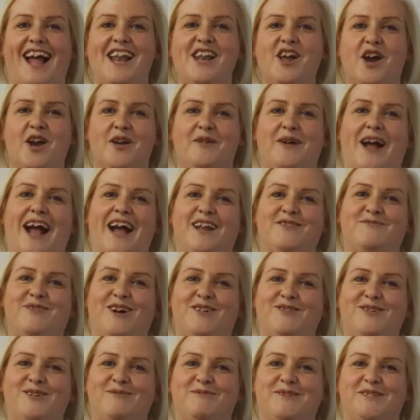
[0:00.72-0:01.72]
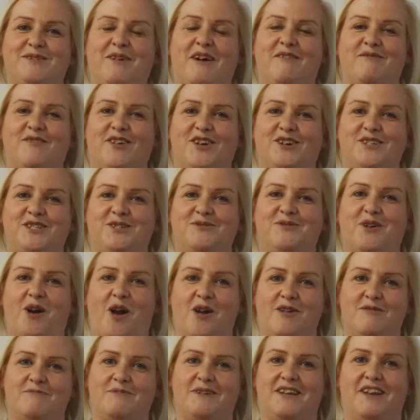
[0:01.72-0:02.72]
Hello and welcome to our virtual
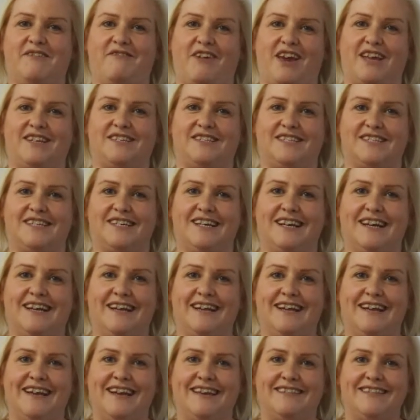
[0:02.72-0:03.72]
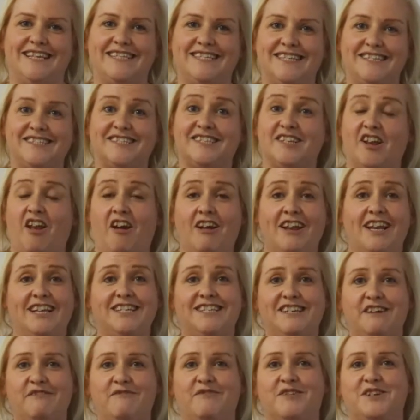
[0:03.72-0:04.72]
open event. This is
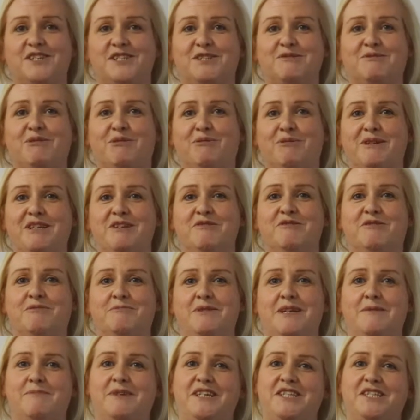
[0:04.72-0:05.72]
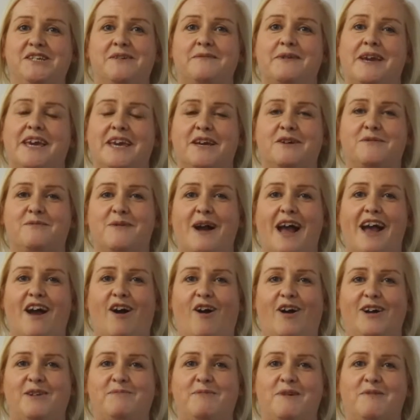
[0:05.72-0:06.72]
slightly different to what we'd normally be doing,
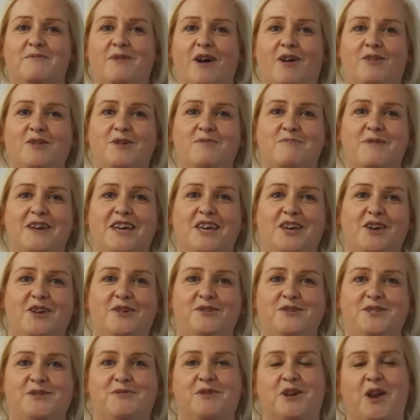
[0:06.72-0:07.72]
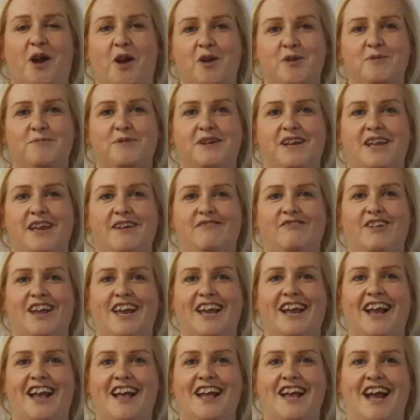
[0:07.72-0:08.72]
where I'd be welcoming you to an open
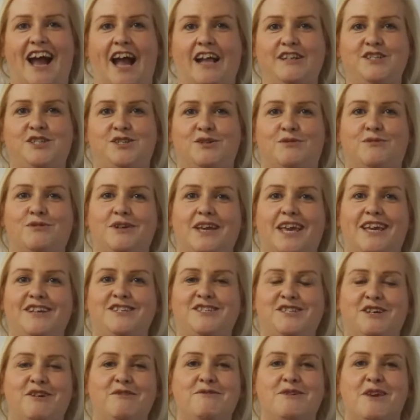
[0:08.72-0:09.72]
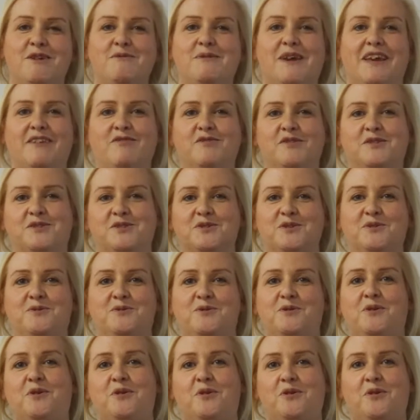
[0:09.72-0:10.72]
evening and talking to you in the
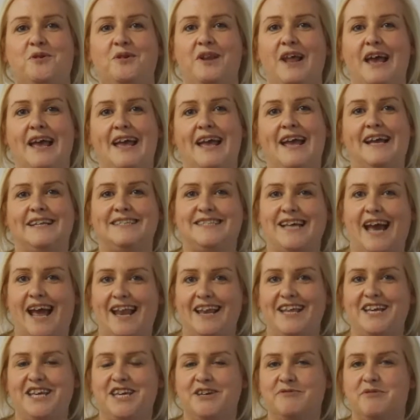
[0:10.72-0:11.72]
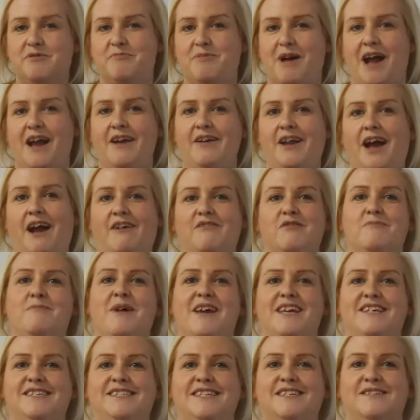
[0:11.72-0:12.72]
school hall, telling you about our
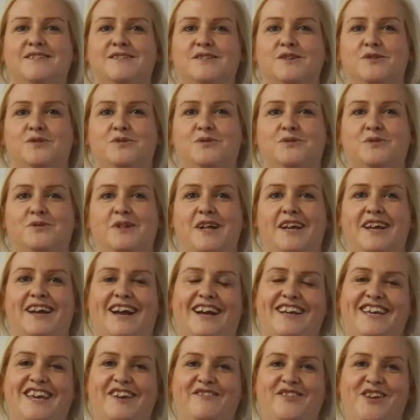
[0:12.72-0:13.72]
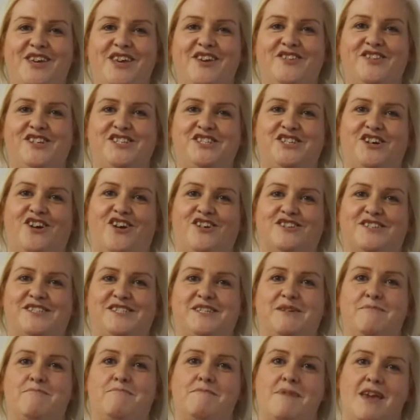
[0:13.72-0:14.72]
amazing school and giving you the
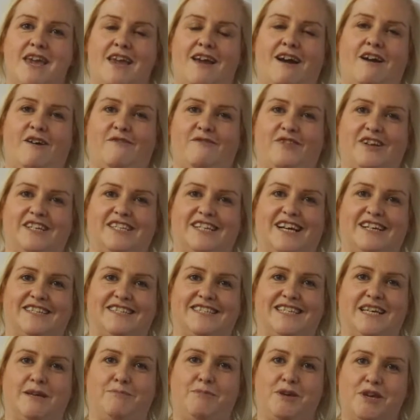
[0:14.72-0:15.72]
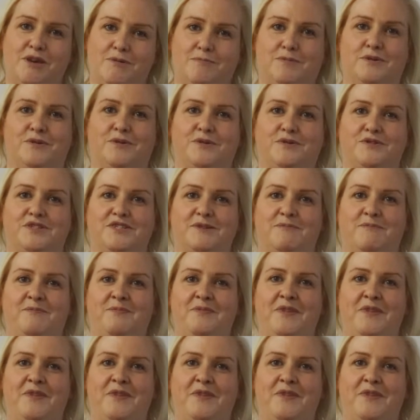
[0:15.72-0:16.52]
chance to meet our fantastic pupils.